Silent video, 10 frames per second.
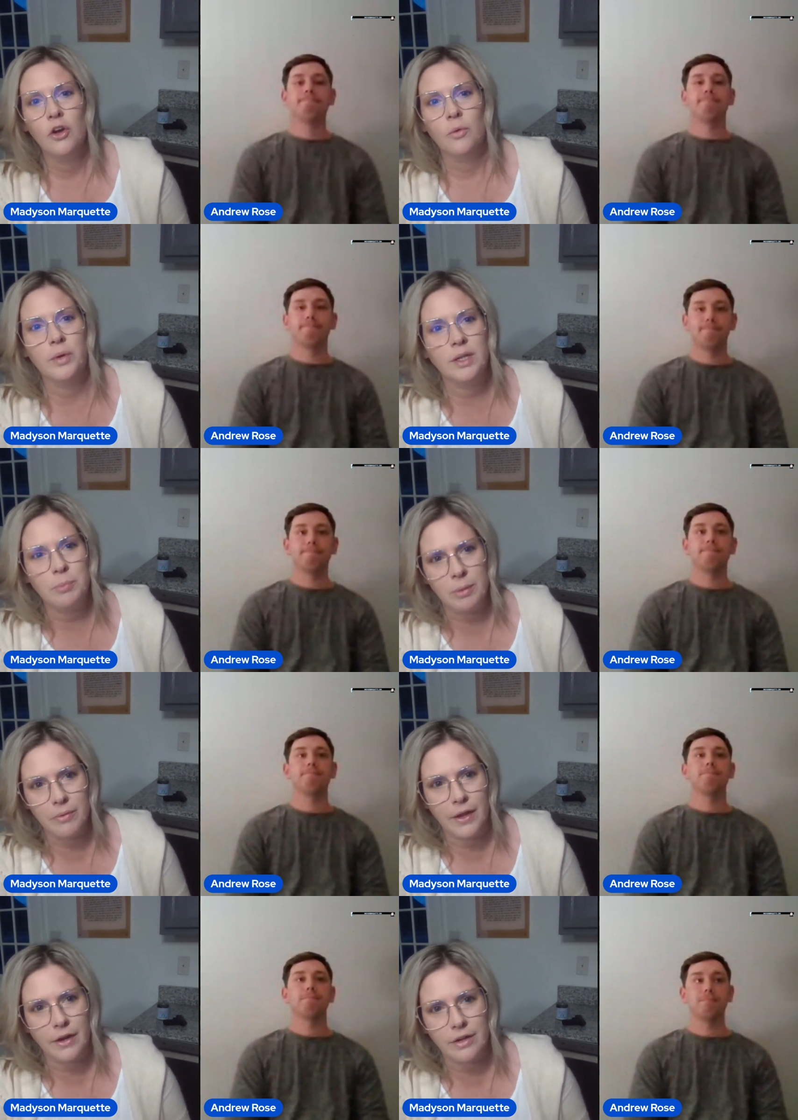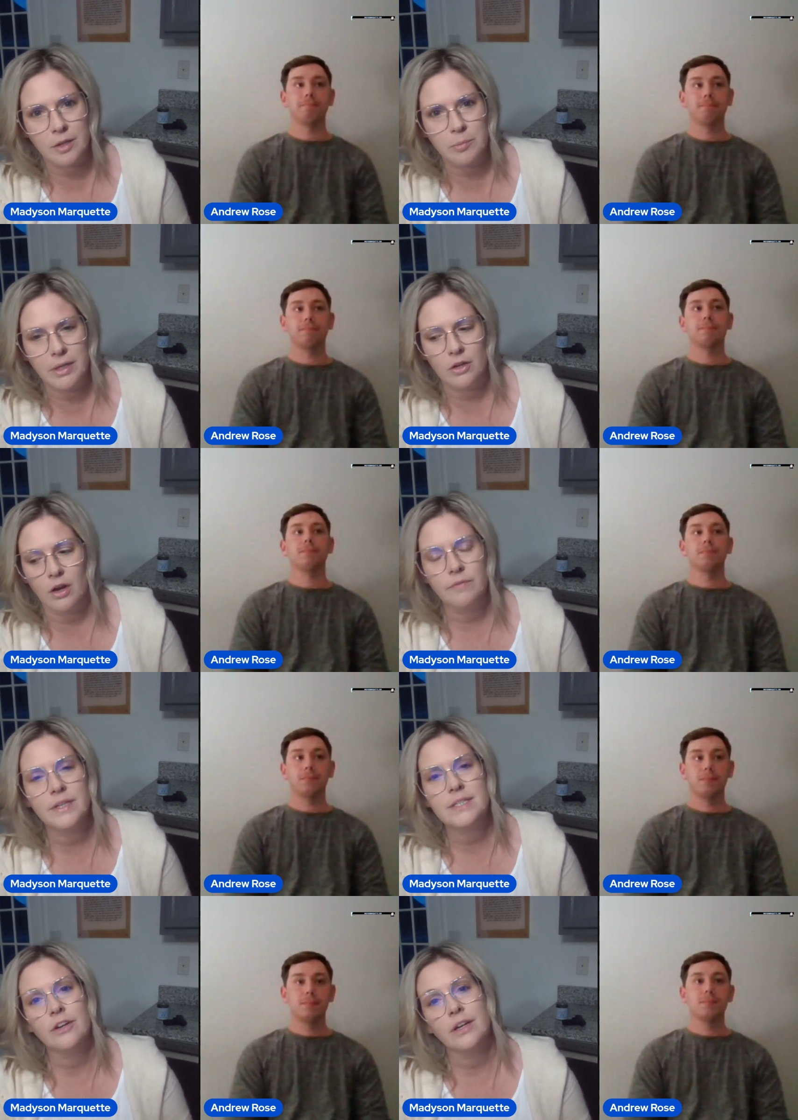Speaker 1: we need people that are going to be in
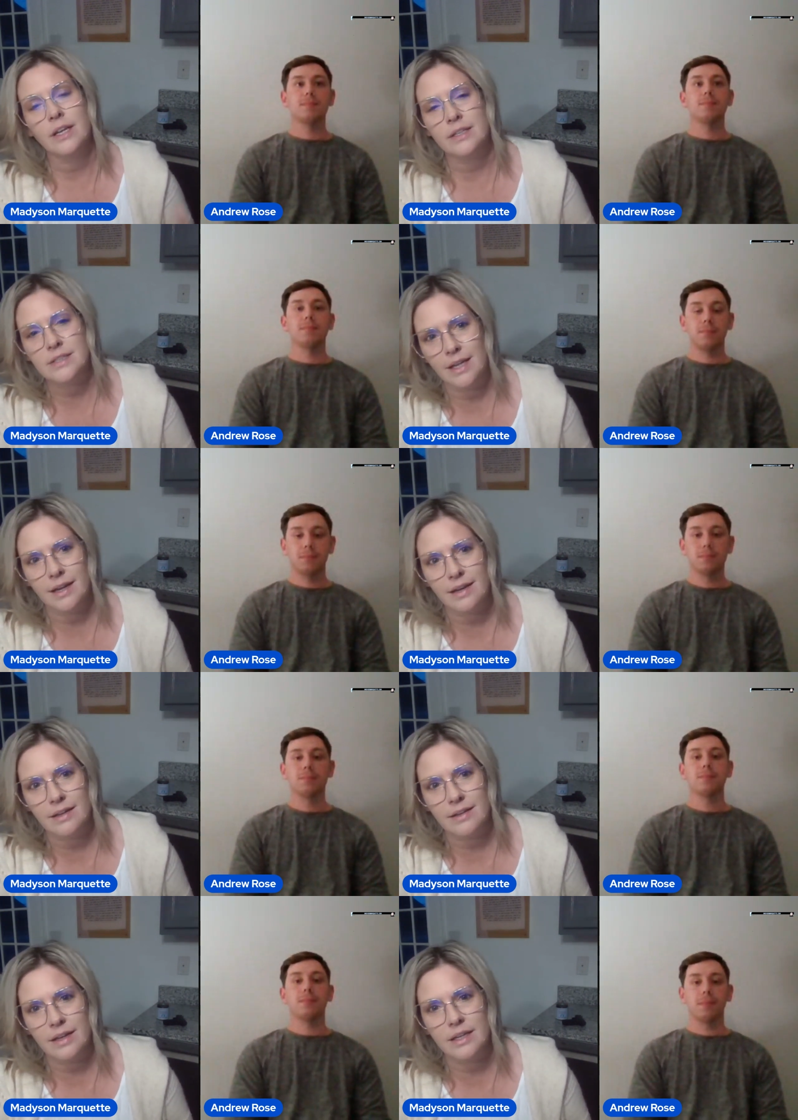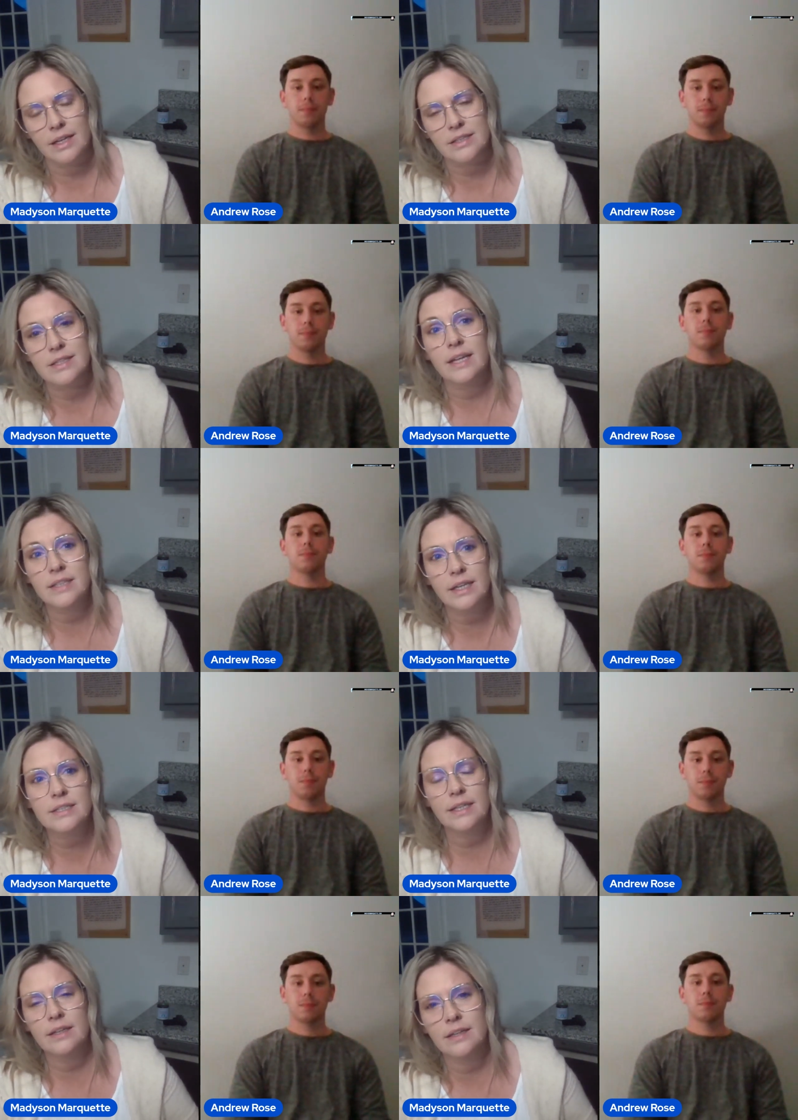office that are going to take a stand against that and take a
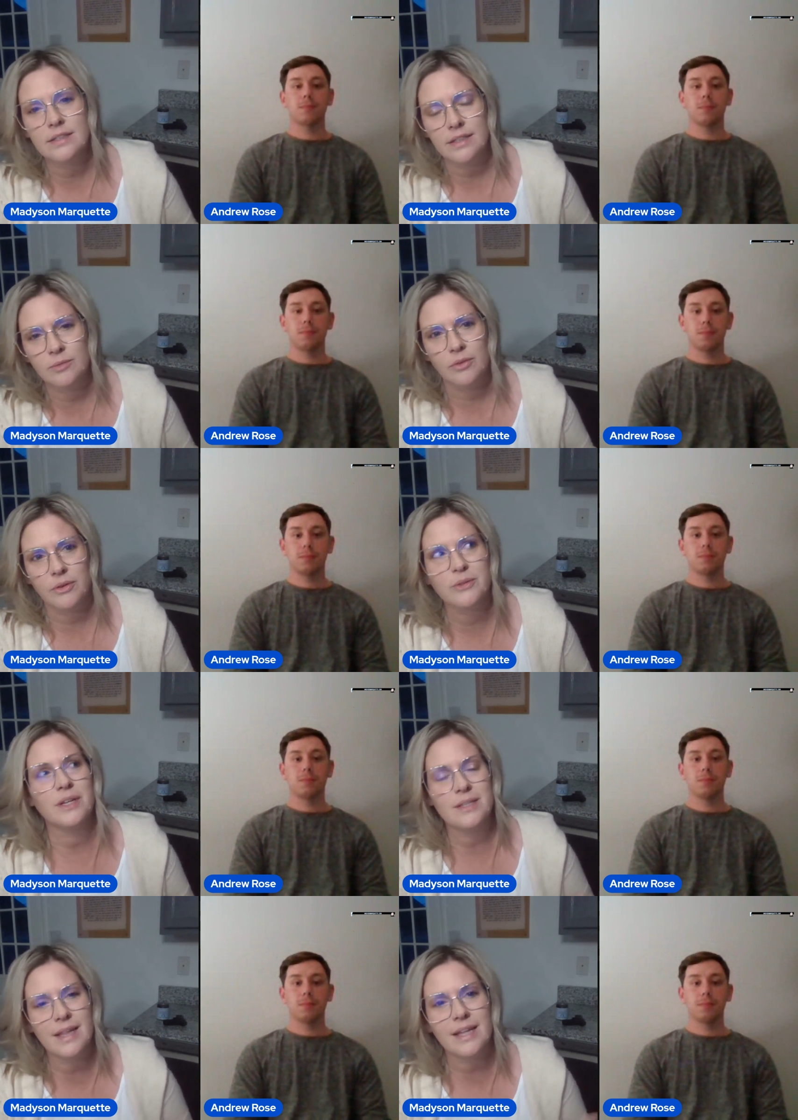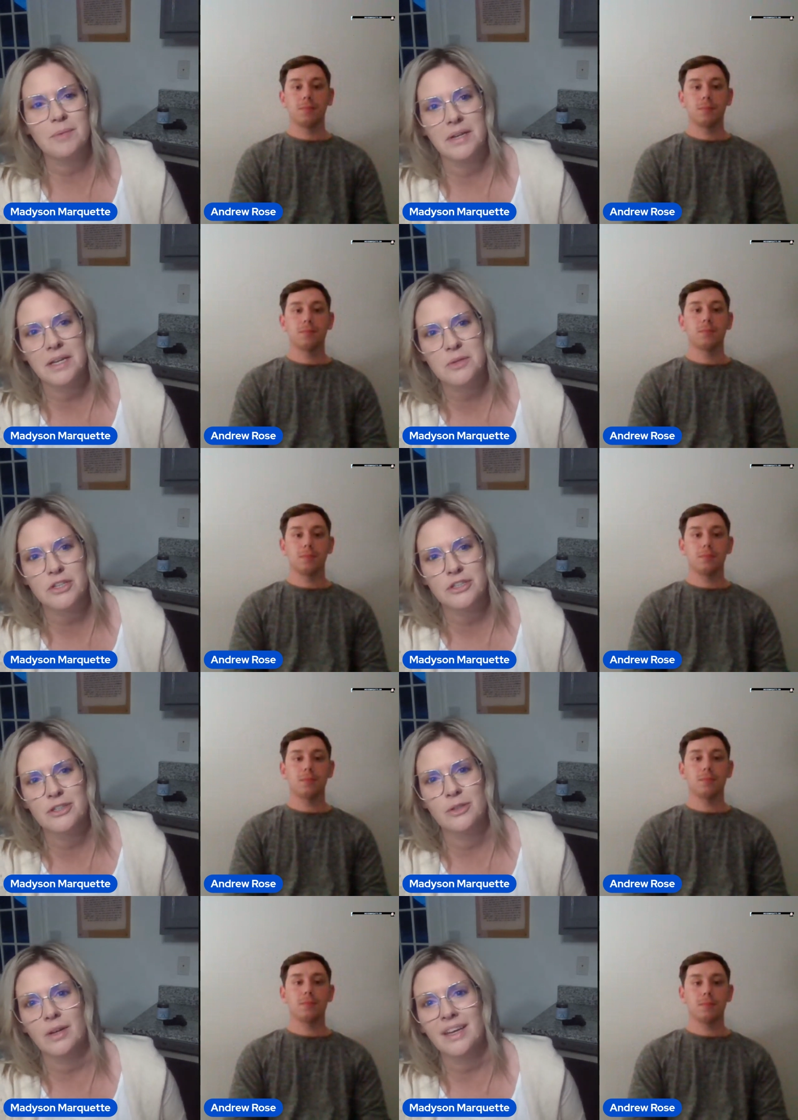stand against evil. So that's that's my next question
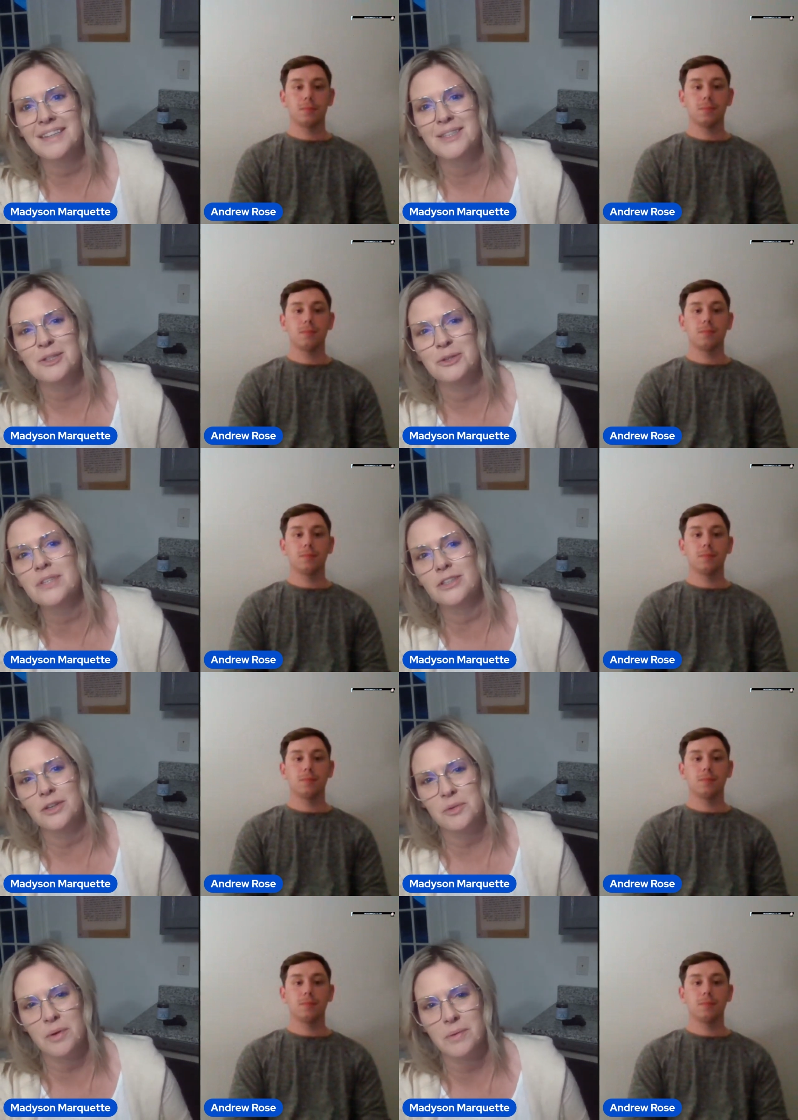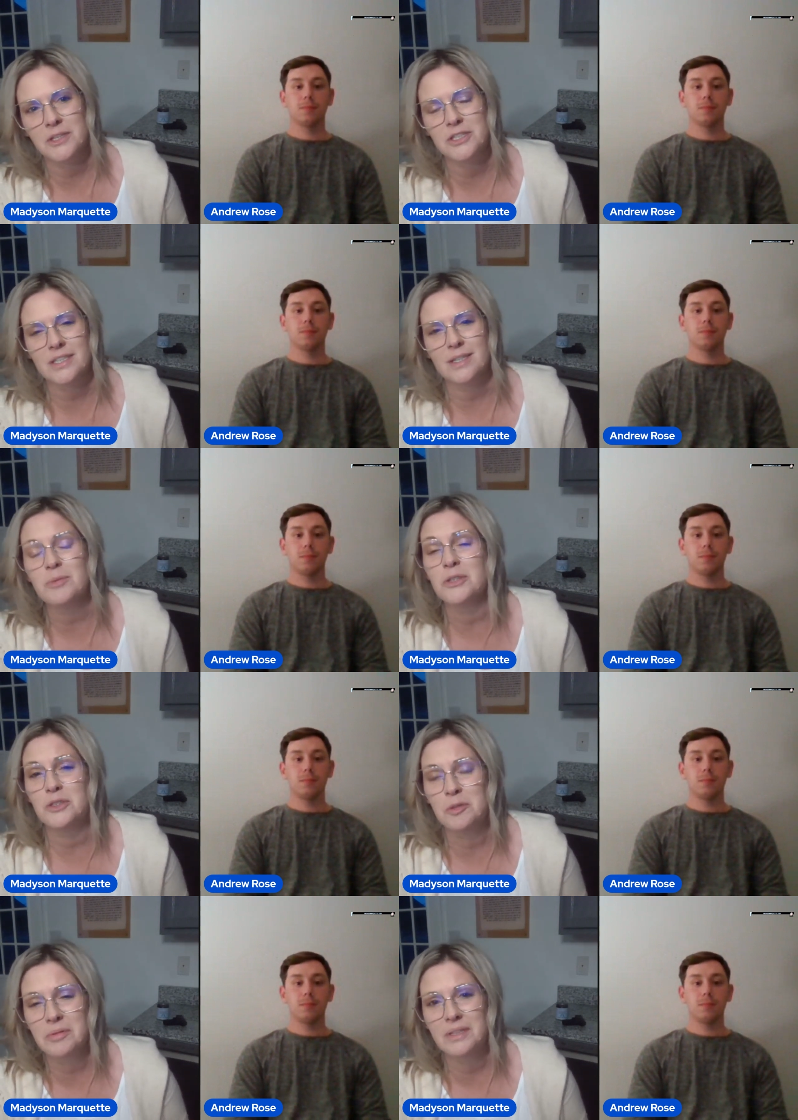to you is you said you don't want a religious exemption.
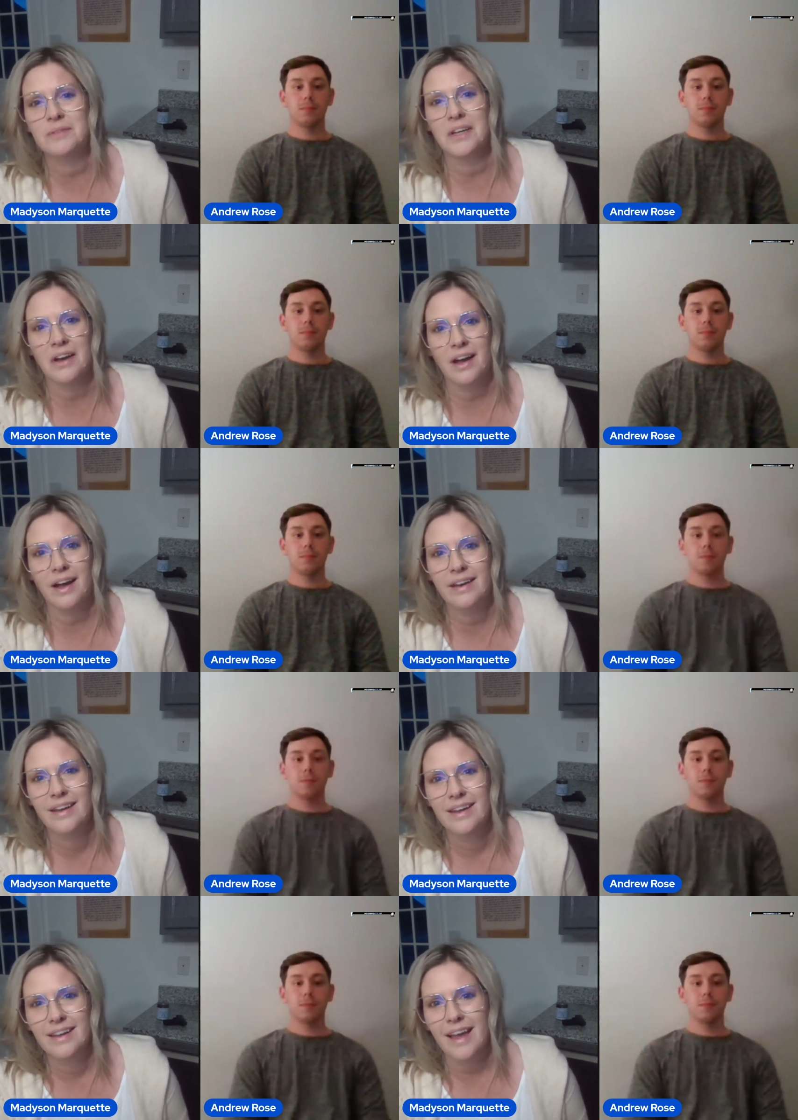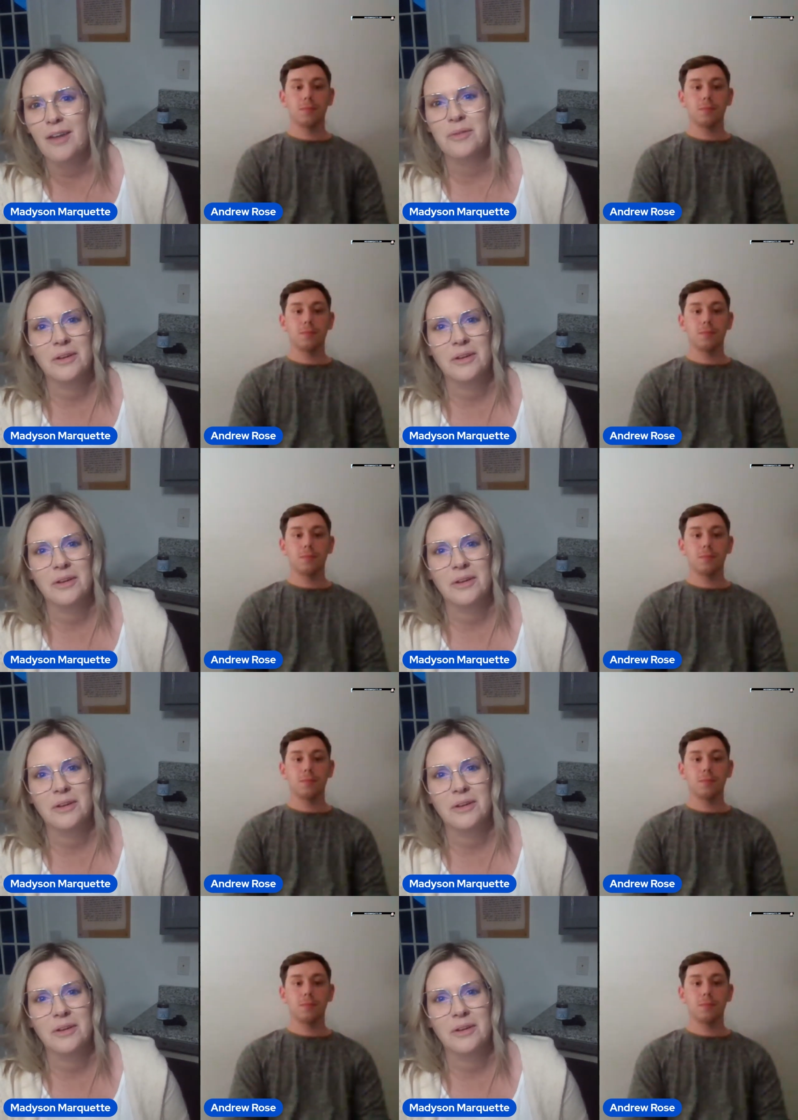Do you believe in God? And were